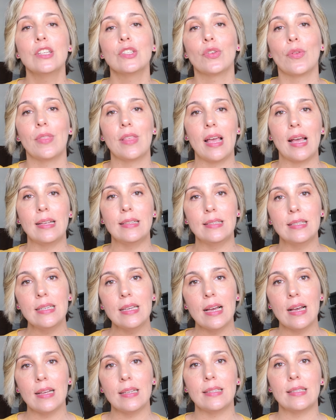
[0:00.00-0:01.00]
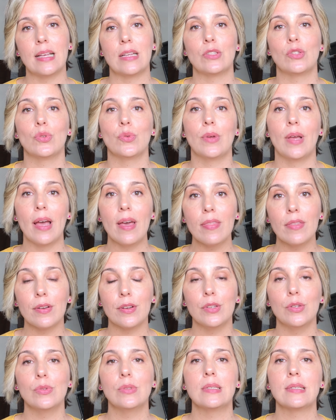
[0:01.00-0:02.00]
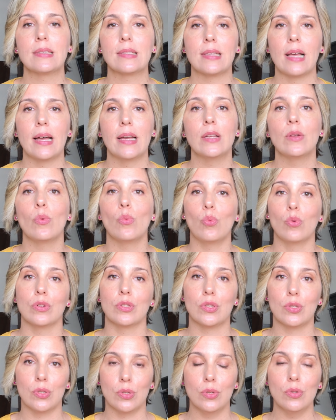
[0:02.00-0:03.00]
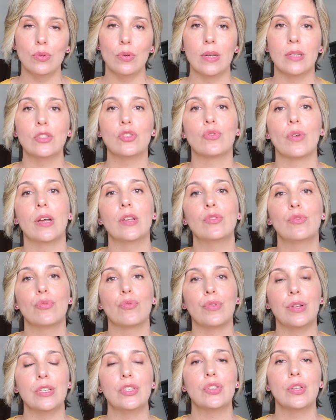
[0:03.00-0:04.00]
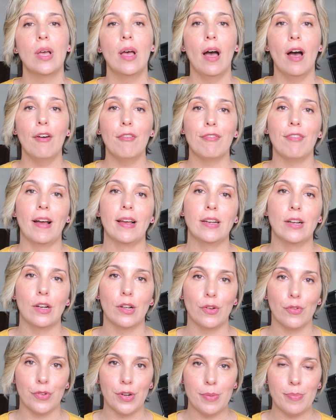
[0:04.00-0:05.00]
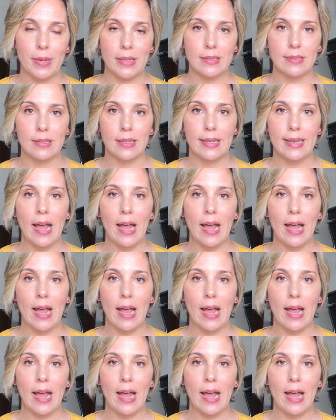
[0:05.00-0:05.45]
So the idea is that together you decide what to do and try reach a final agreement.